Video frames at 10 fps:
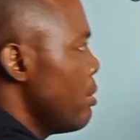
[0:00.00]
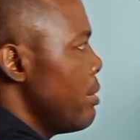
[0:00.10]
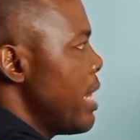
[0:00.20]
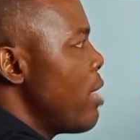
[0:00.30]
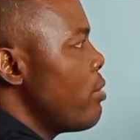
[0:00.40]

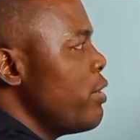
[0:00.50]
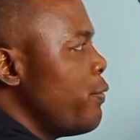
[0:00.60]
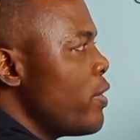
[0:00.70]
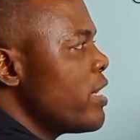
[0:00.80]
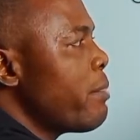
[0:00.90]
Now, the
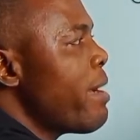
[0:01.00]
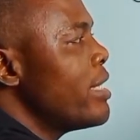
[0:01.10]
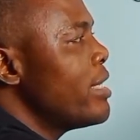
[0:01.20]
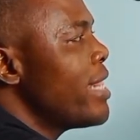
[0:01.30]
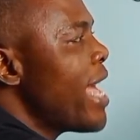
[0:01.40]
first time I
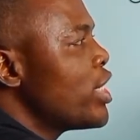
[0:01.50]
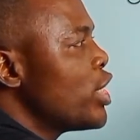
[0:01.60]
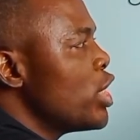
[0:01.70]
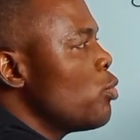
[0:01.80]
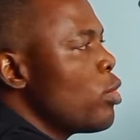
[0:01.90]
did that
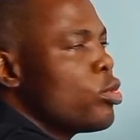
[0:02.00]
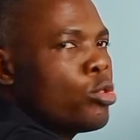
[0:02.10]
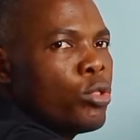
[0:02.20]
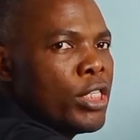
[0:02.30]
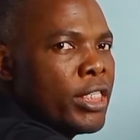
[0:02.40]
change was
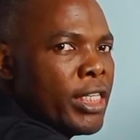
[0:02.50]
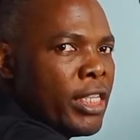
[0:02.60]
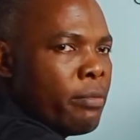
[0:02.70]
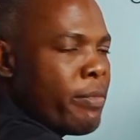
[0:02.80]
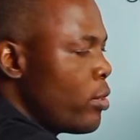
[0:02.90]
through this
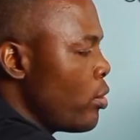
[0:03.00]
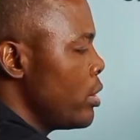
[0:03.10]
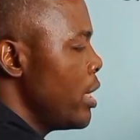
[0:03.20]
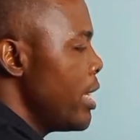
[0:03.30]
init method.